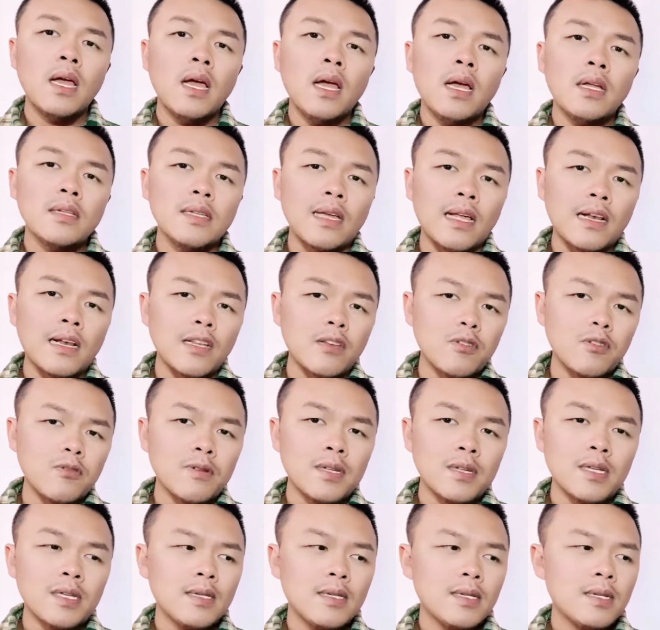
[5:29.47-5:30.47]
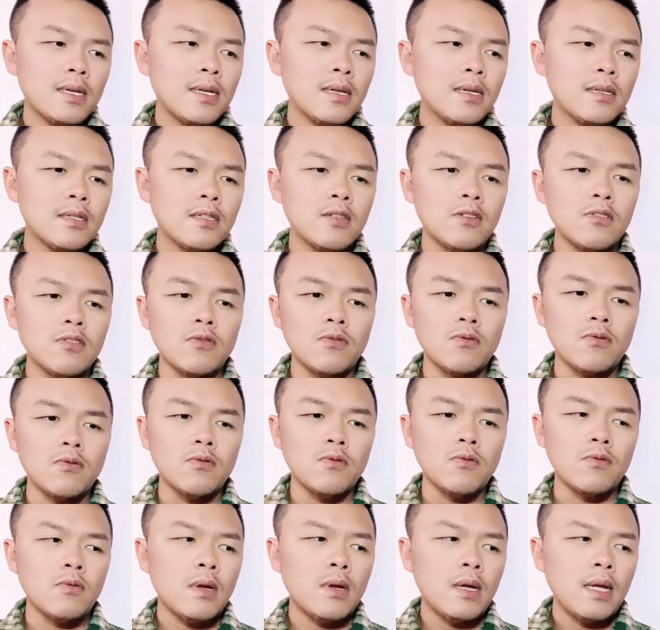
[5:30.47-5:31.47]
dilute it
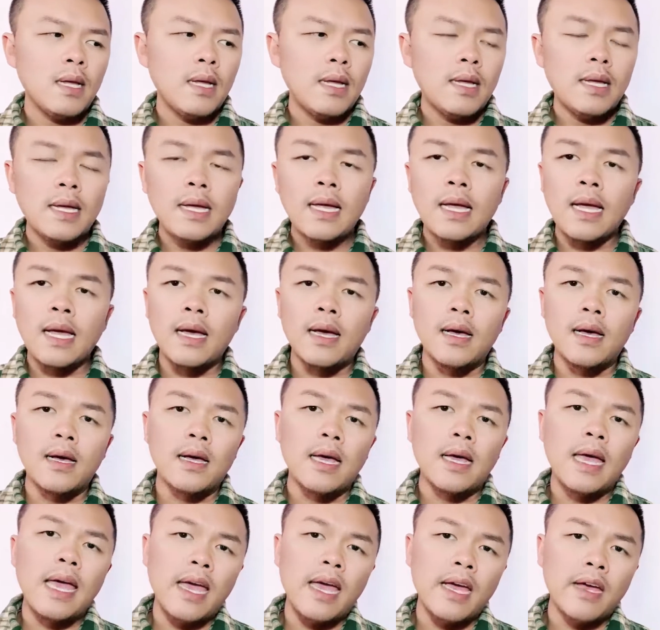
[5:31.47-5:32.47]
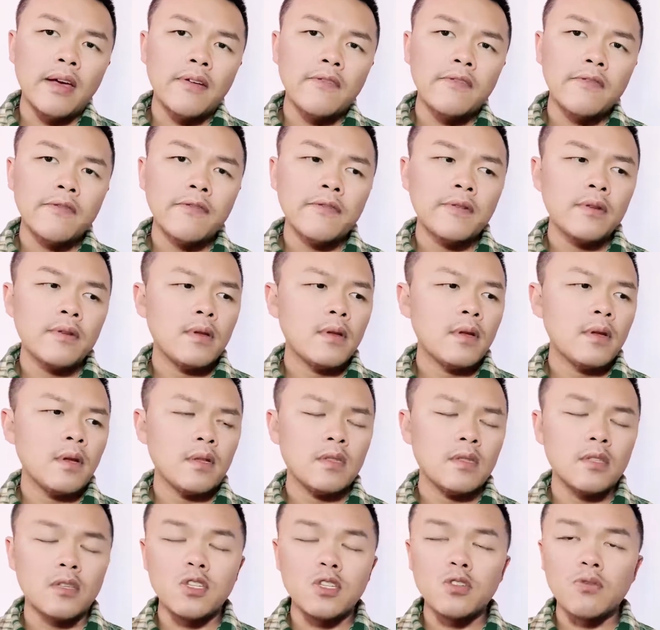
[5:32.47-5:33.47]
to half
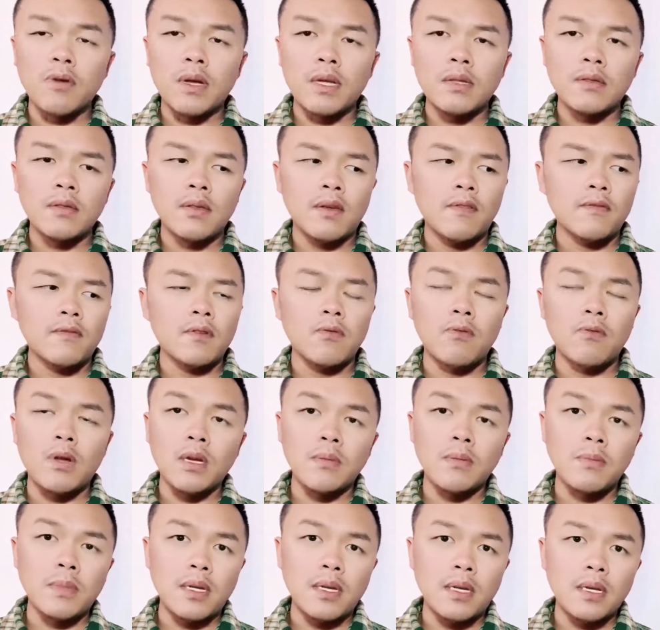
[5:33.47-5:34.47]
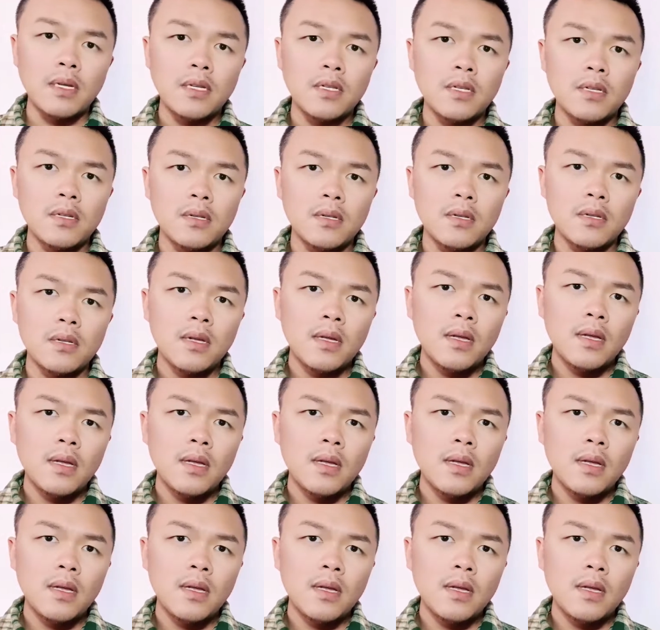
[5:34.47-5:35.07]
the strength of the recommendation